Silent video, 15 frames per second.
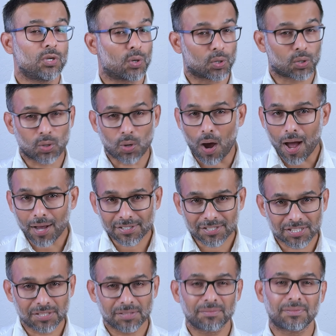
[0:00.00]
Your
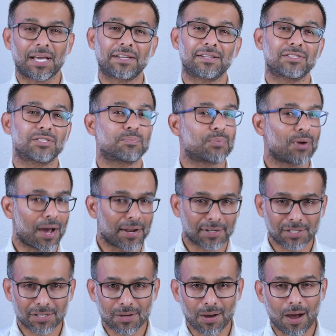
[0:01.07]
COGS, that is
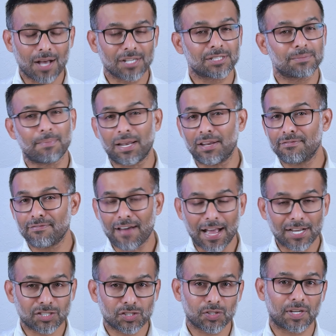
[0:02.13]
product cost,
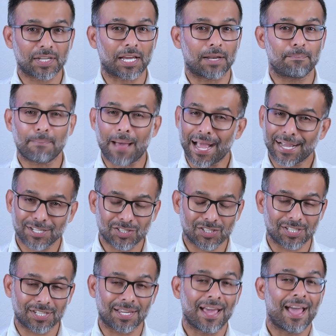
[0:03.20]
manufacturing, and
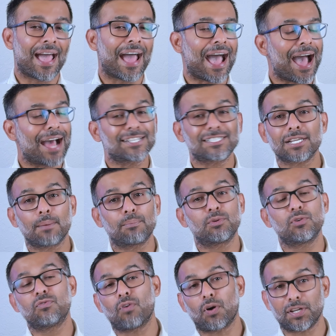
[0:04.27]
packaging, adds
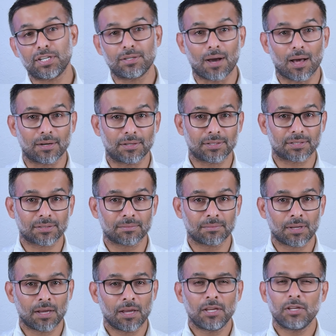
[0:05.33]
up to $40.
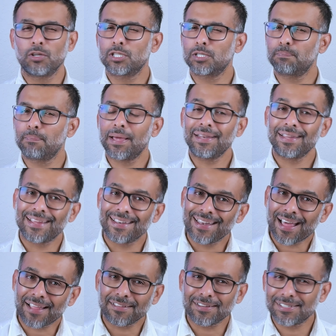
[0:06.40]
You spend
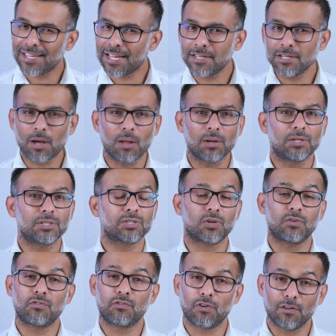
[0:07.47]
another $10
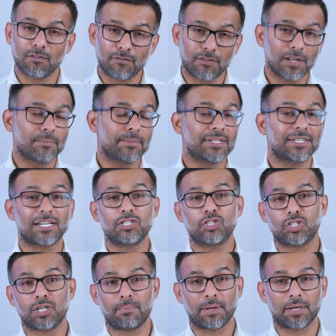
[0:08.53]
on fulfillment and
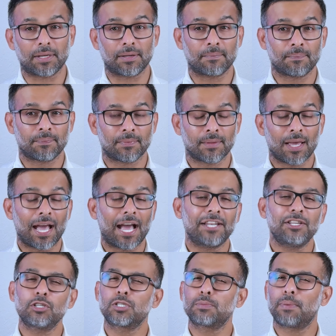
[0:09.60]
shipping,
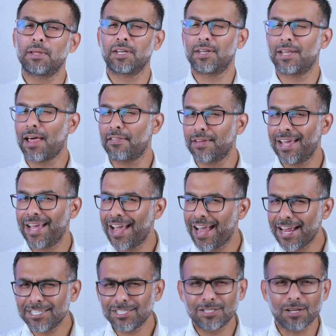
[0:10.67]
and you spend another
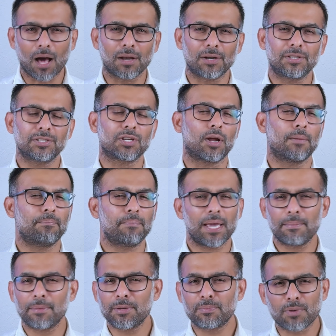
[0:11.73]
$8 on
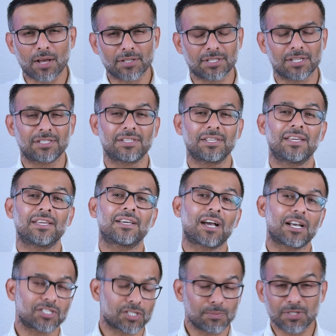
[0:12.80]
payment processing,
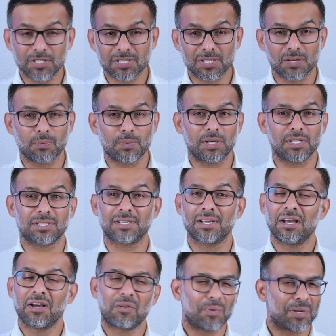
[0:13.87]
customer service,
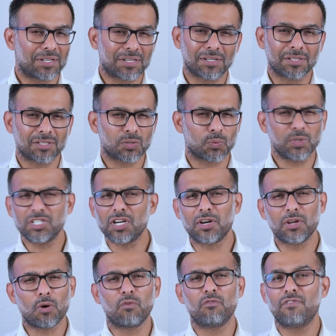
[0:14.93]
returns, which
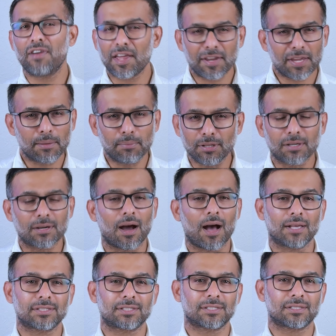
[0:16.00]
are your variable
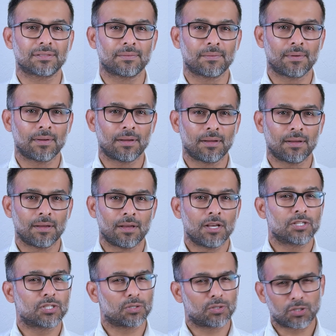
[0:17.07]
costs.
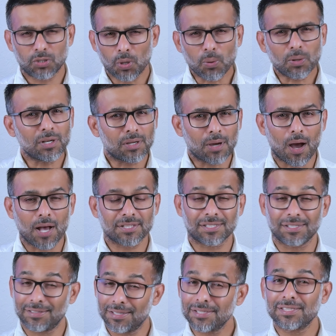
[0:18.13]
So the total
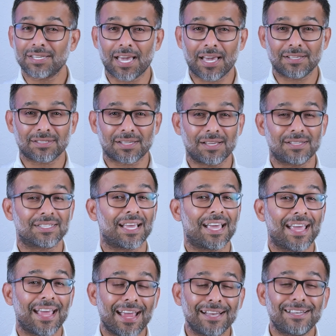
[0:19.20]
cost in this case is
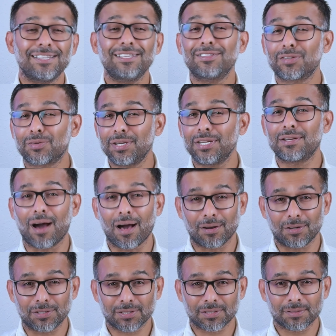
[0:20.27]

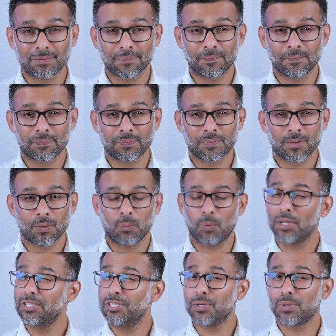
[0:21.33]
$83.
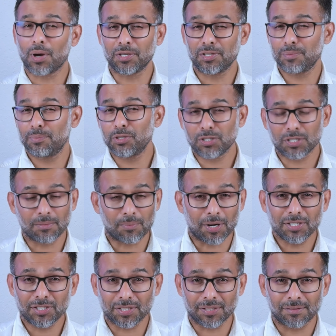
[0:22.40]
What's your contribution
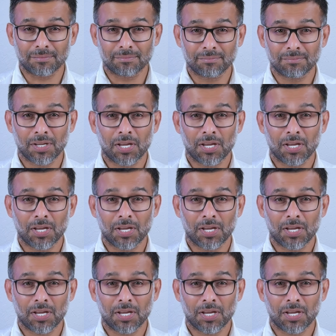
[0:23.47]
margin?